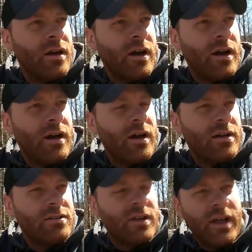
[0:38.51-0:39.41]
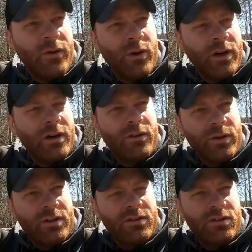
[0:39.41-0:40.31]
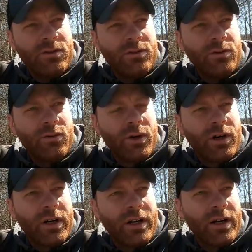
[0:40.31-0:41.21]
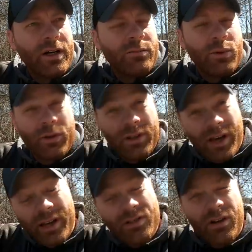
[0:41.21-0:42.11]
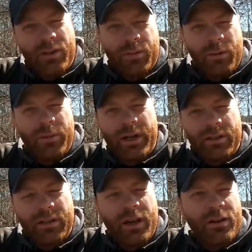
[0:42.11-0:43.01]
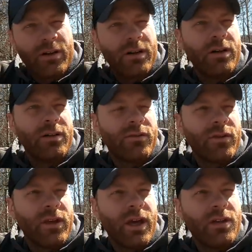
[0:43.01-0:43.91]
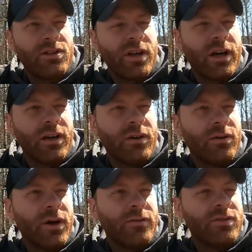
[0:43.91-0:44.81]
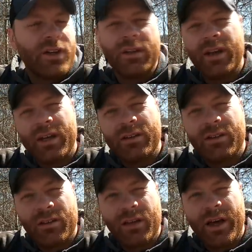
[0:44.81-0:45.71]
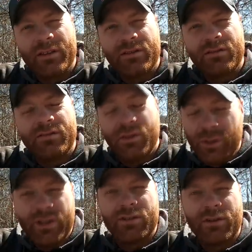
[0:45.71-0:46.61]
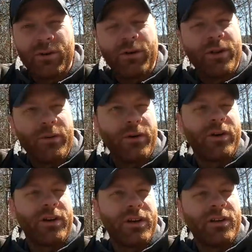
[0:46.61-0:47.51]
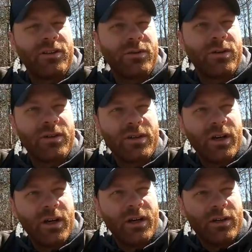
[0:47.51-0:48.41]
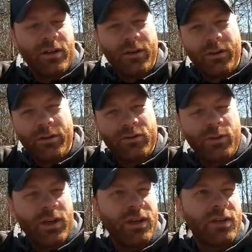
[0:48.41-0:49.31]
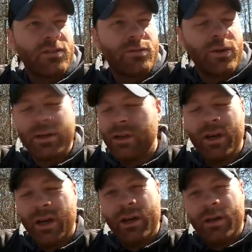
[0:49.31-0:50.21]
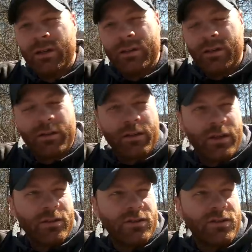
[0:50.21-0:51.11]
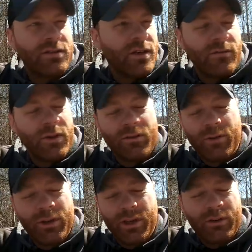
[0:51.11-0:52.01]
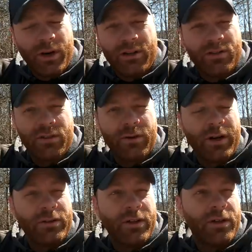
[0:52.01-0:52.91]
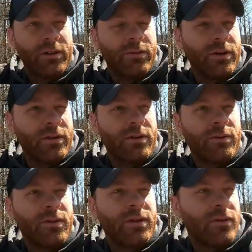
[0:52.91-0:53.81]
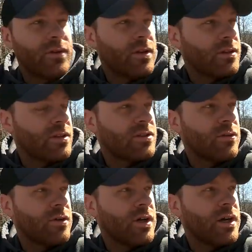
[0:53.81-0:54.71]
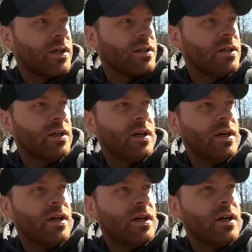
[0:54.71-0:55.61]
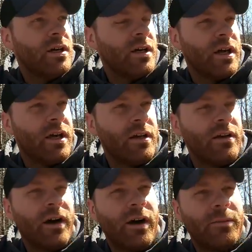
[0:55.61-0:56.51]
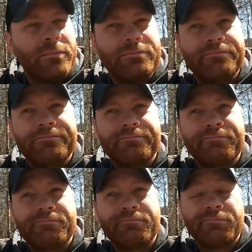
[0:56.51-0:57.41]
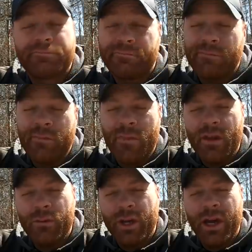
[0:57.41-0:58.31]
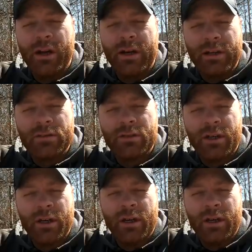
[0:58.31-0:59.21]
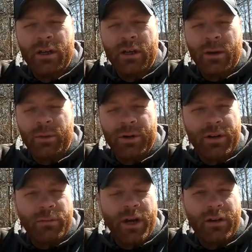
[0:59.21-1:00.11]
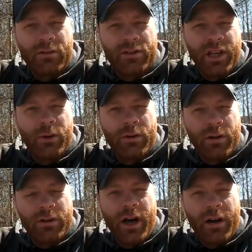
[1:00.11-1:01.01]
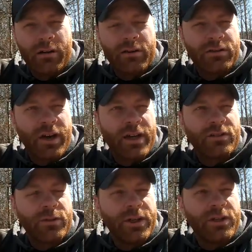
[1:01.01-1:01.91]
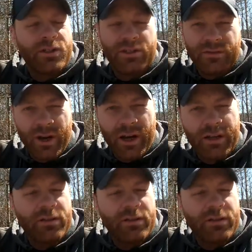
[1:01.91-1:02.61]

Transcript: uh, today we are going to work on putting the hydraulic pump back together for the H. I know I've said that the last two weeks in a row that we were going to get to it, you know, those weekends, but you know, things have been really crazy around here with with everything that's going on. And um we had a a pretty good medical scare with our daughter this last week. She's fine,